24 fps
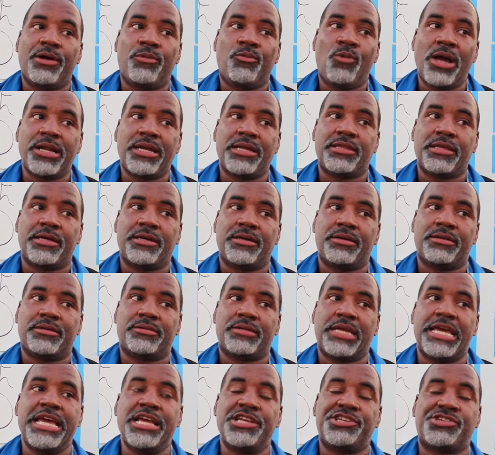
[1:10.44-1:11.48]
One of the
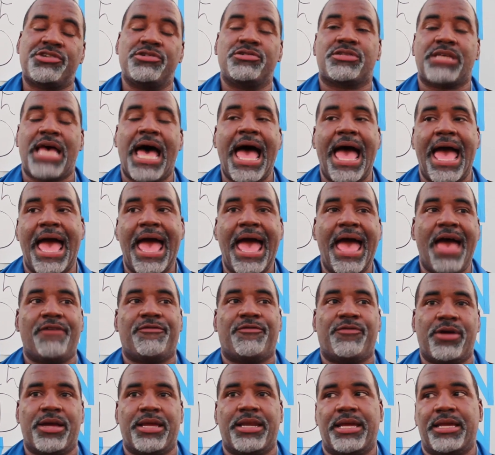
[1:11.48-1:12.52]
issues I
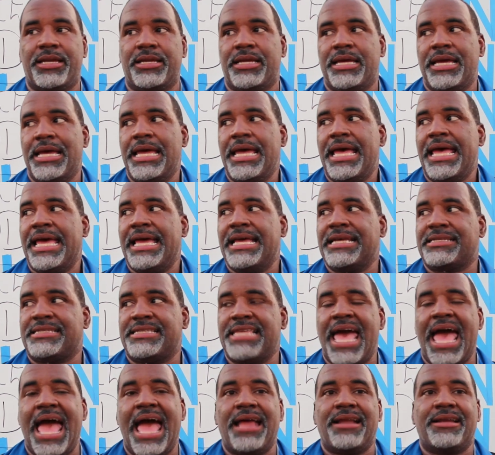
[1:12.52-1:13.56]
have with it is
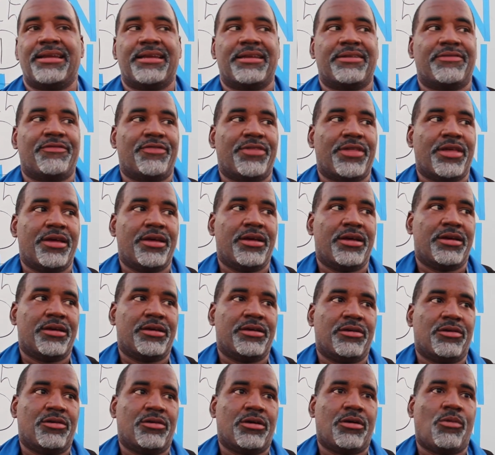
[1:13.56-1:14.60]
that
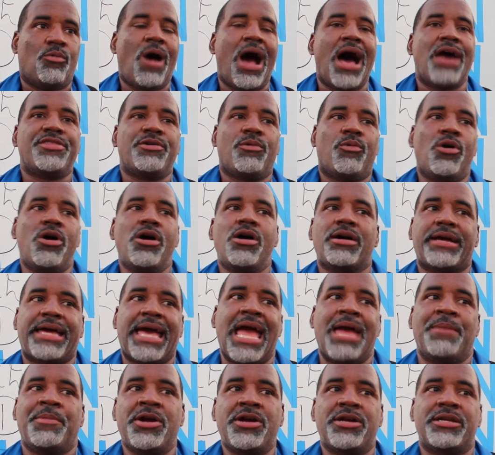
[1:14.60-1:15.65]
while the world
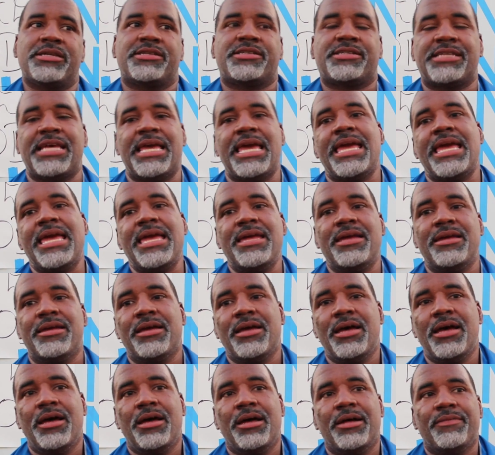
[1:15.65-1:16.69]
came here to see,
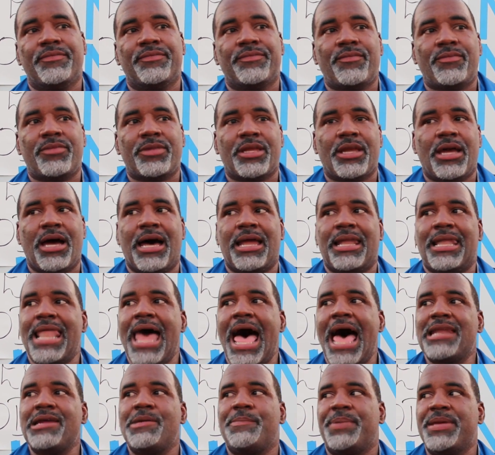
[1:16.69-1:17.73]
a
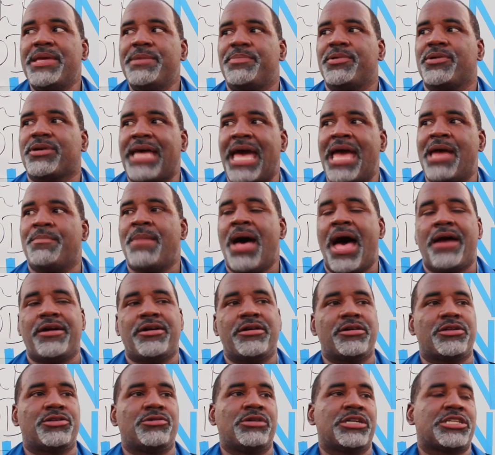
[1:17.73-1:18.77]
lot of people came out
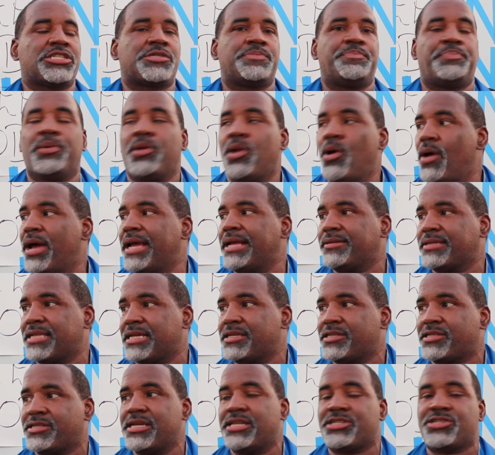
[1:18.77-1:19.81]
here to exploit
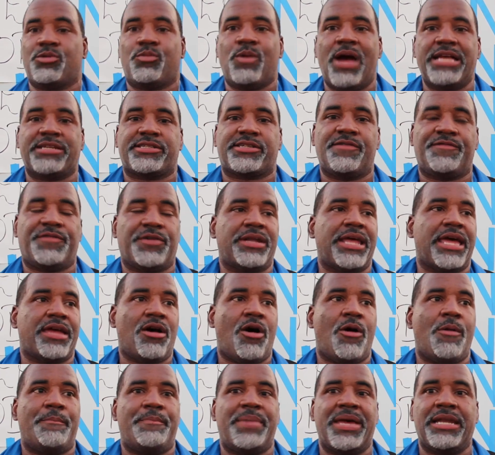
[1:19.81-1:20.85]
this situation for their
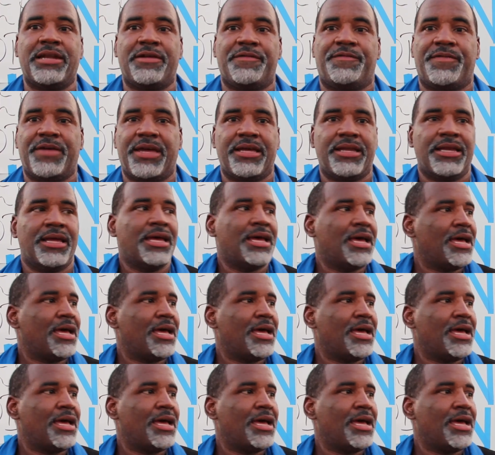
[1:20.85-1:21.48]
own benefit.